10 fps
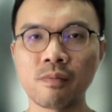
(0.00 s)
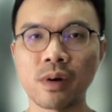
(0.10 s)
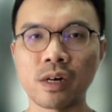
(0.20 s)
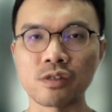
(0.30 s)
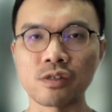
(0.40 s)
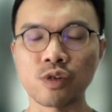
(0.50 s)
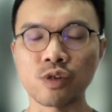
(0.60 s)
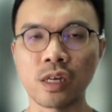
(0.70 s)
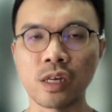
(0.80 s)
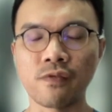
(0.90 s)
but
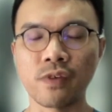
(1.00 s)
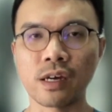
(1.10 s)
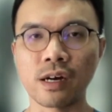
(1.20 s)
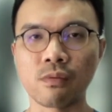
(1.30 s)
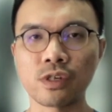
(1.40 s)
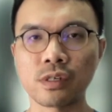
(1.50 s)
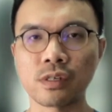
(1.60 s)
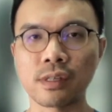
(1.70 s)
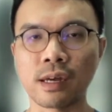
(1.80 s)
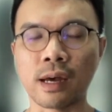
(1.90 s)
trying to figure out which
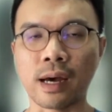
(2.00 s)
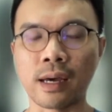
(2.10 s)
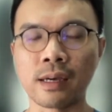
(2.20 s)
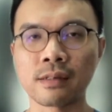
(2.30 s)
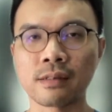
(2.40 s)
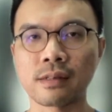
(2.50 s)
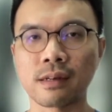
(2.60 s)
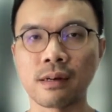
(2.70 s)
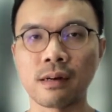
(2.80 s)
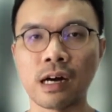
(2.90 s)
is the highest
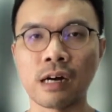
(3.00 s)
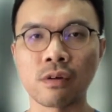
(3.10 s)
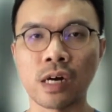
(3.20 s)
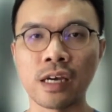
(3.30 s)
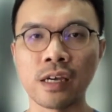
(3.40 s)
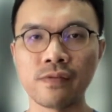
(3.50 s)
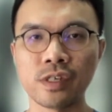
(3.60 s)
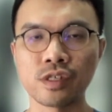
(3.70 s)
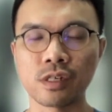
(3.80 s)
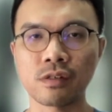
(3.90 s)
ROI
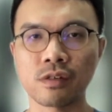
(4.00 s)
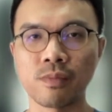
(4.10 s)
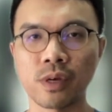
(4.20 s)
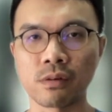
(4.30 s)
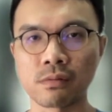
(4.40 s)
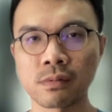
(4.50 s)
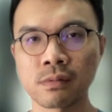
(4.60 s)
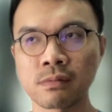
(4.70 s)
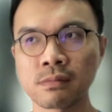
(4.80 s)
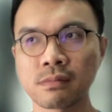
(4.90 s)
features to build
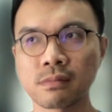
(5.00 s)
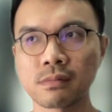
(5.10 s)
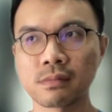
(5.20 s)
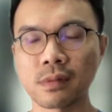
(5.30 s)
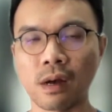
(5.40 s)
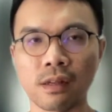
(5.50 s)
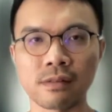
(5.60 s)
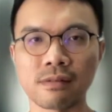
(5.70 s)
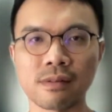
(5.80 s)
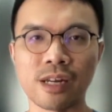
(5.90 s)

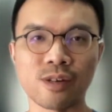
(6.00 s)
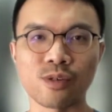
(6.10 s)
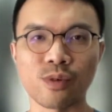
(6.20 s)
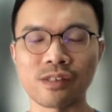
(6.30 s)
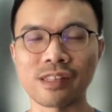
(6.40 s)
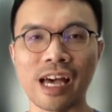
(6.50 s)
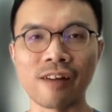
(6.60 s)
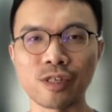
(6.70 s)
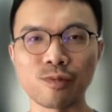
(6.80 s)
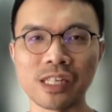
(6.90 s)
on, I don't know, when I say
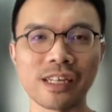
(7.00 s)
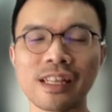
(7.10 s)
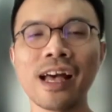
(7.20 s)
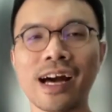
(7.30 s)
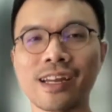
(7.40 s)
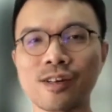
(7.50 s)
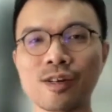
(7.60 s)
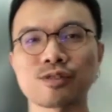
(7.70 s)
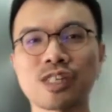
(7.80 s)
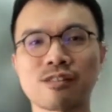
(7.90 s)
average, median, I don't
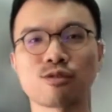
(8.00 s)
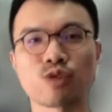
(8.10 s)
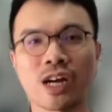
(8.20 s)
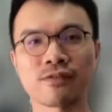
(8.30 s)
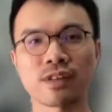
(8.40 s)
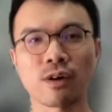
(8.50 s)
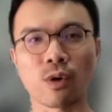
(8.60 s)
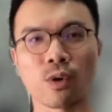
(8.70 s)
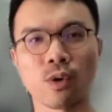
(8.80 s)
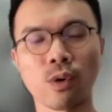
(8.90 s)
know, just to drive the
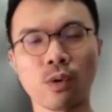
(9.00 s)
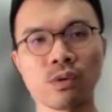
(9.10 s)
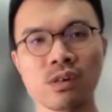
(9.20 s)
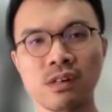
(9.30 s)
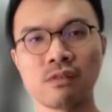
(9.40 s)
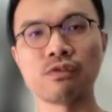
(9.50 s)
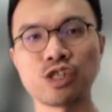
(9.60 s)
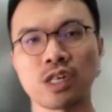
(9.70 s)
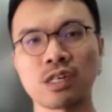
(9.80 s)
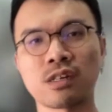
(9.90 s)
whole
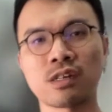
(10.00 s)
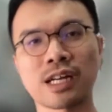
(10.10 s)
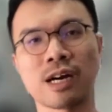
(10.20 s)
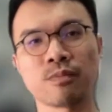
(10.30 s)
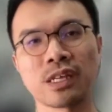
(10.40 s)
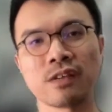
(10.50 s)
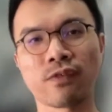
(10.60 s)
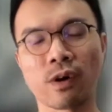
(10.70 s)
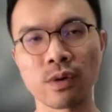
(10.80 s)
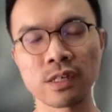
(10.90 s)
region or company
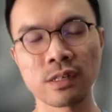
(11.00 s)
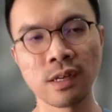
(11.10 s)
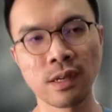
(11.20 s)
forward,